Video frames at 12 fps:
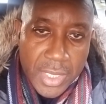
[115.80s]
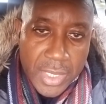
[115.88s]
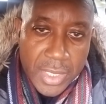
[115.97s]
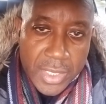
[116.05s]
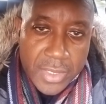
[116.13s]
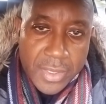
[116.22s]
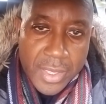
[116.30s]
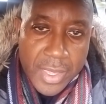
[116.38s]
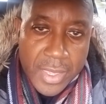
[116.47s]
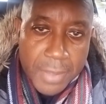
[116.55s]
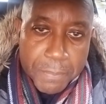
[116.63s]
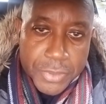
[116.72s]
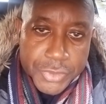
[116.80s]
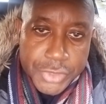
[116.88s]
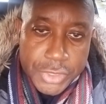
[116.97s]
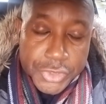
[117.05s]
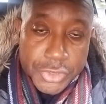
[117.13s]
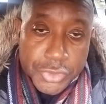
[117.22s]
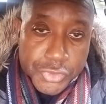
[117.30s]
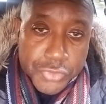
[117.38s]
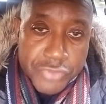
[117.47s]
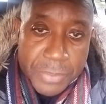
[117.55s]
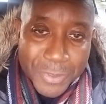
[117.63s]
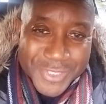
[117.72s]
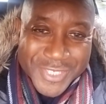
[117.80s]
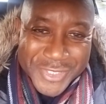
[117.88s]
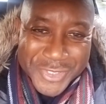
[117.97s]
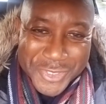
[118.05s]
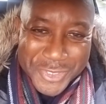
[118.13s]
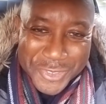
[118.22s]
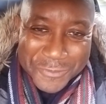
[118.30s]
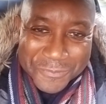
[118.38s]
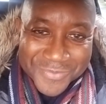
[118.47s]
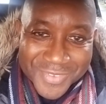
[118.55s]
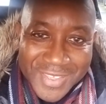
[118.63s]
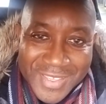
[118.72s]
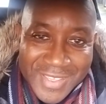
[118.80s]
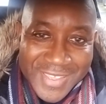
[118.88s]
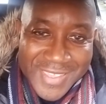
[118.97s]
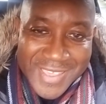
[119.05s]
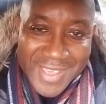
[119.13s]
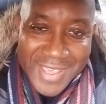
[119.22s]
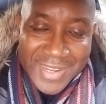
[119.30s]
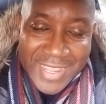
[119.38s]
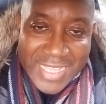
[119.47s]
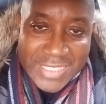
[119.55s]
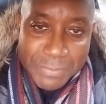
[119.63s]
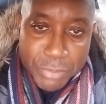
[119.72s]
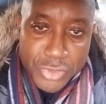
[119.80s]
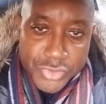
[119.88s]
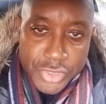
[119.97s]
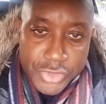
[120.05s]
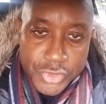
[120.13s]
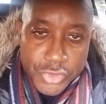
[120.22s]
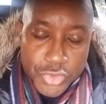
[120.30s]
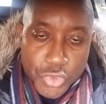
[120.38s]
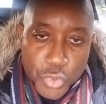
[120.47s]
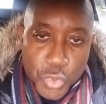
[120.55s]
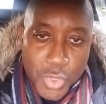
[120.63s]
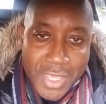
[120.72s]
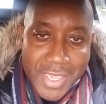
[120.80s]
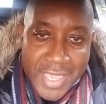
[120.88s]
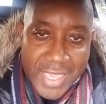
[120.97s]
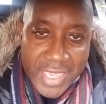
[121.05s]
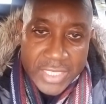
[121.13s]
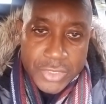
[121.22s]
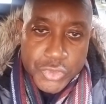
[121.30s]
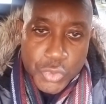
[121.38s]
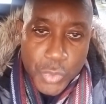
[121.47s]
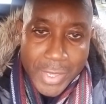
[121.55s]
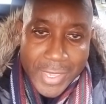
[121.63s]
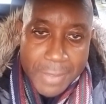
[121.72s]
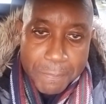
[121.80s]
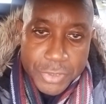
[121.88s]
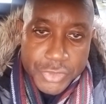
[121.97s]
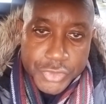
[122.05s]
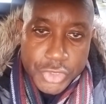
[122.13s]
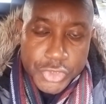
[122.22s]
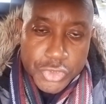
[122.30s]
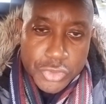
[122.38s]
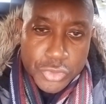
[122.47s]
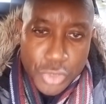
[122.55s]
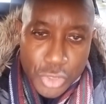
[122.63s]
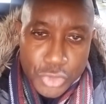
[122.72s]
in a position to reposition you. God has positioned you into a position